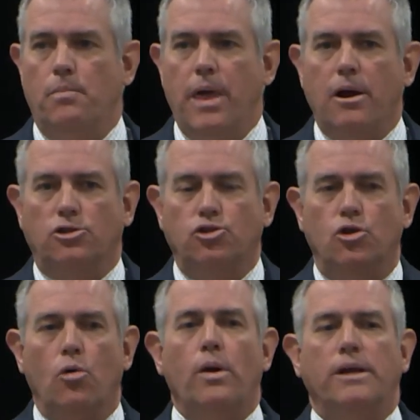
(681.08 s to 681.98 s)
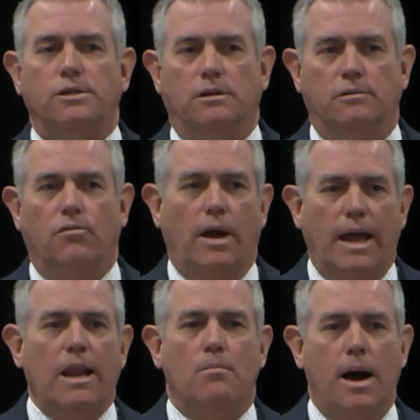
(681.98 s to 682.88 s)
there's no reason for
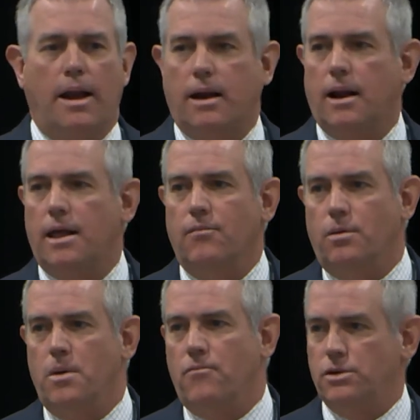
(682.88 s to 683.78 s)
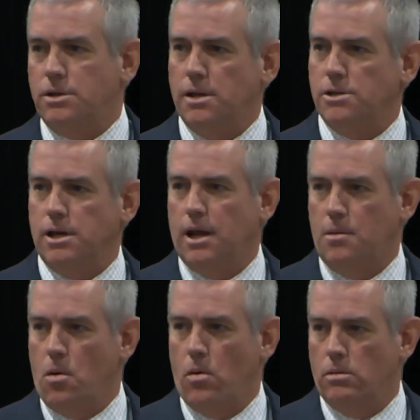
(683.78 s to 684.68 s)
anybody to live in Memphis, Tennessee
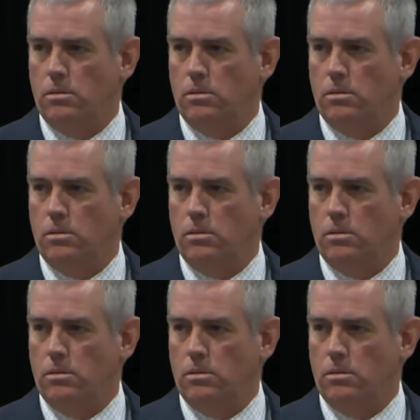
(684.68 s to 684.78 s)
anymore.